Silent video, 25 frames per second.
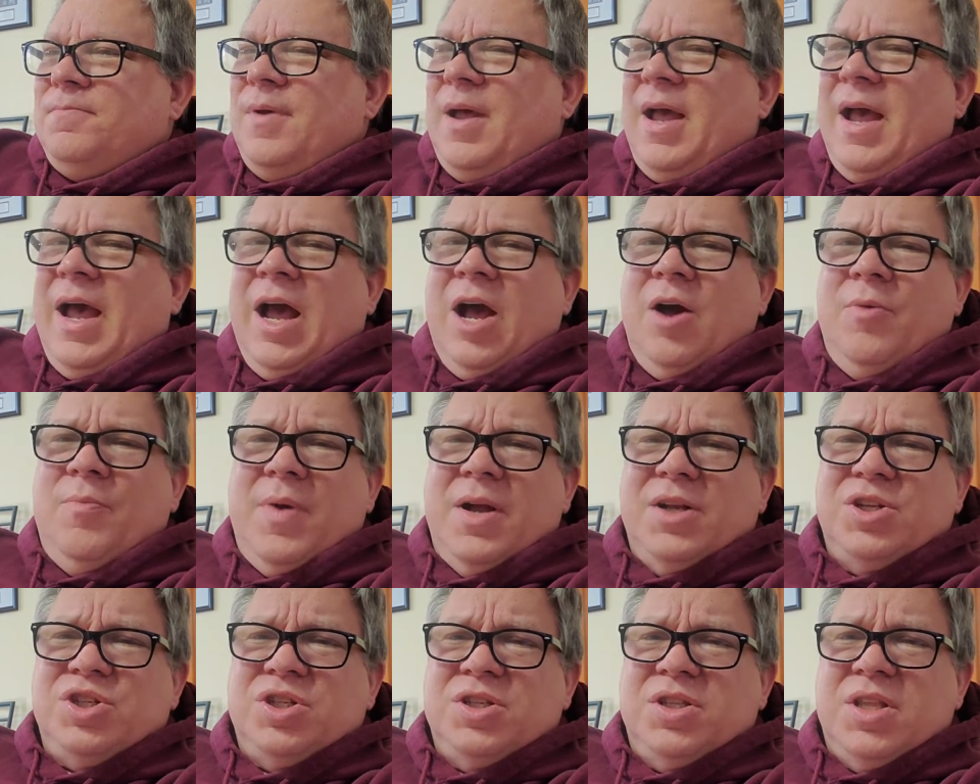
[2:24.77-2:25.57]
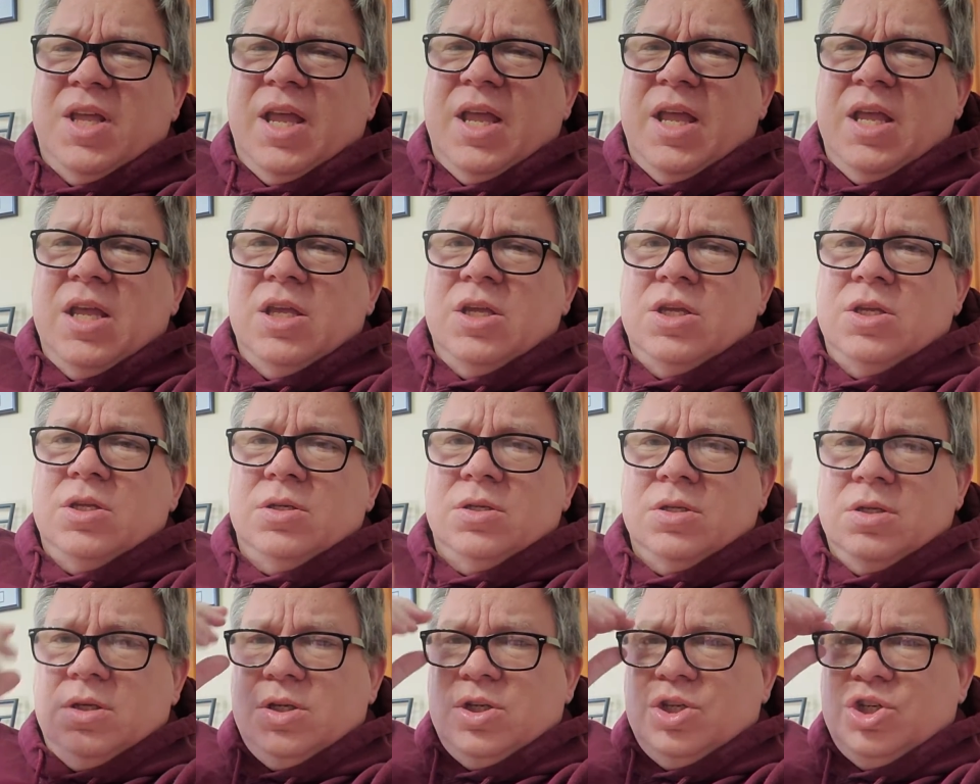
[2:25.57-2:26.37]
How much
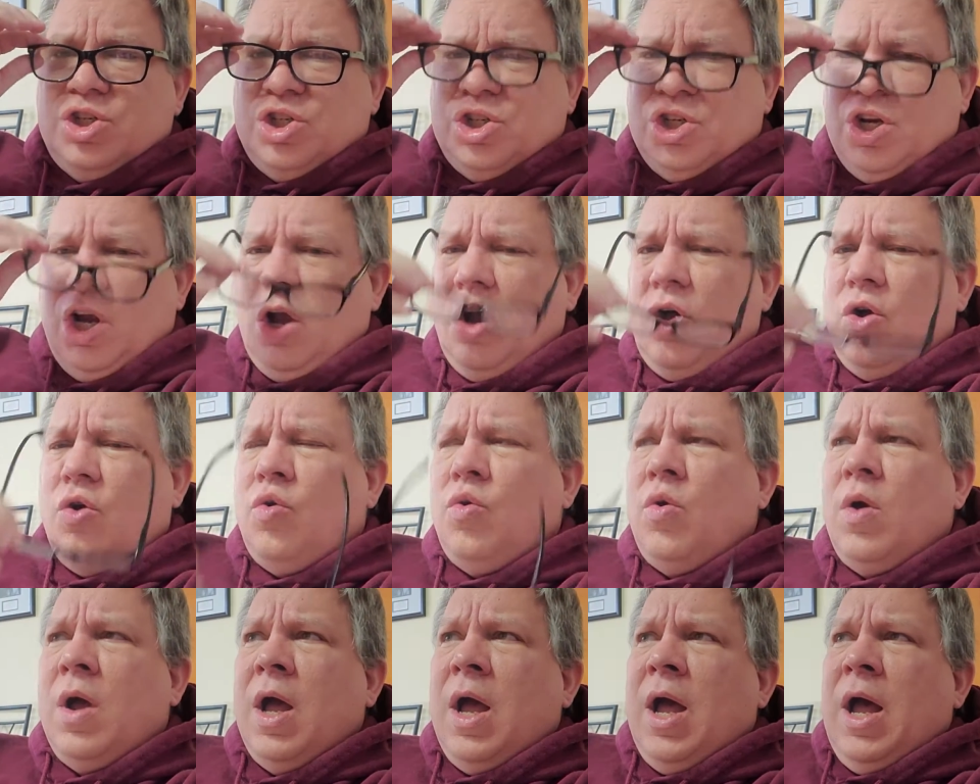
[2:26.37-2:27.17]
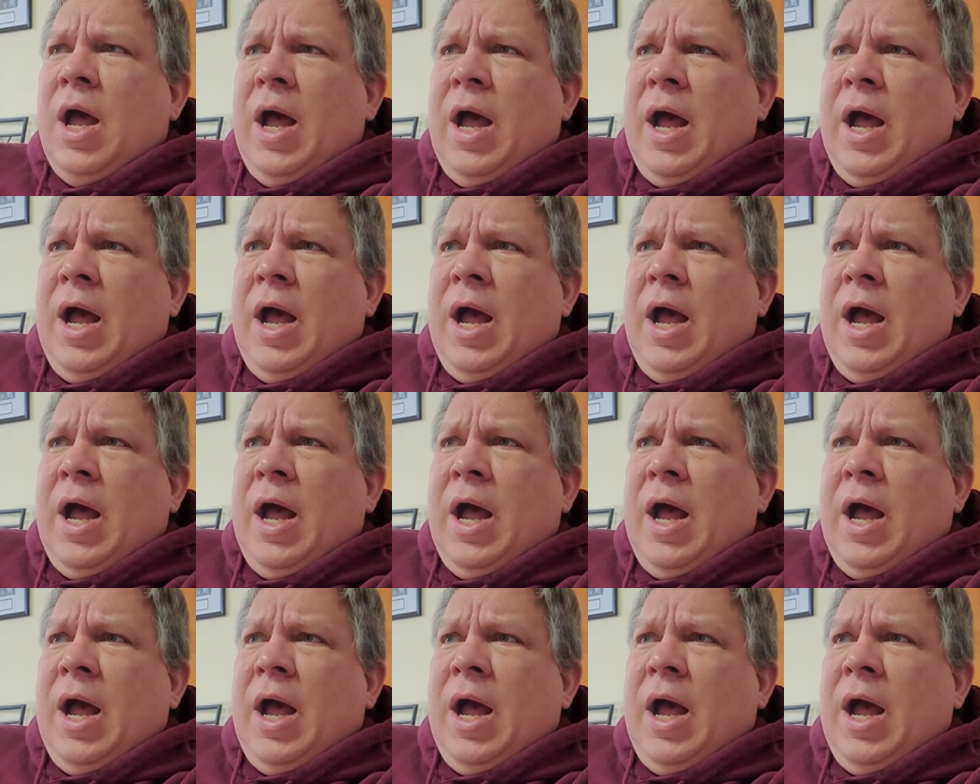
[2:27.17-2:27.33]
they show